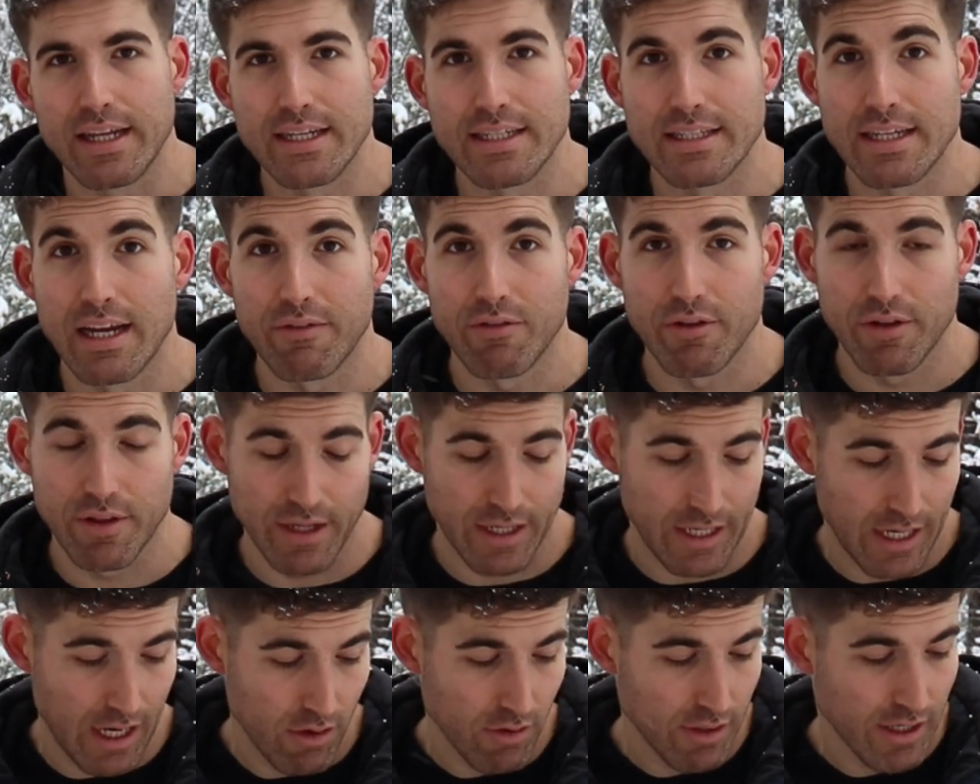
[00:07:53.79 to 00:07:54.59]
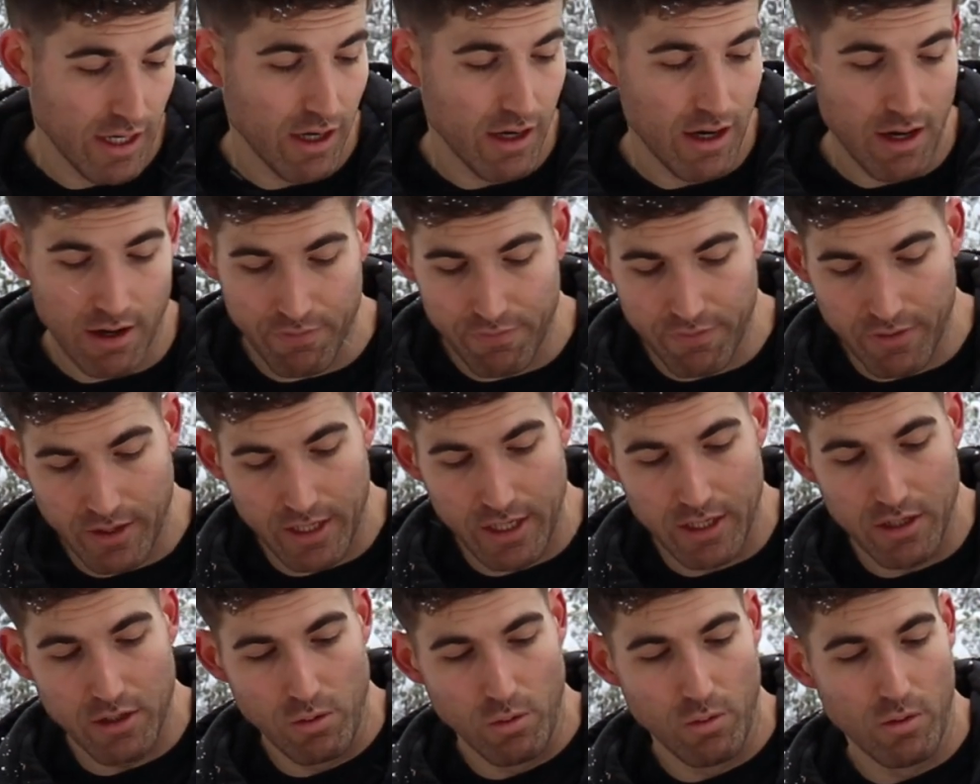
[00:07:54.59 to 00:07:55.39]
is everything. I don't care how
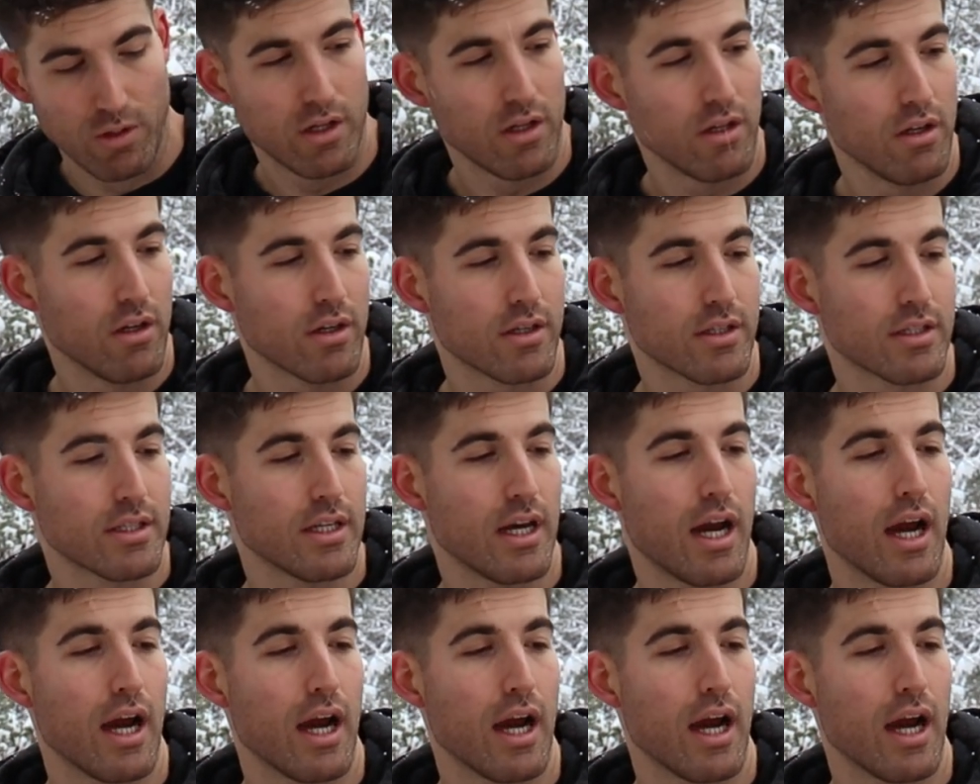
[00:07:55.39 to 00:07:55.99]
fucking cool it looks.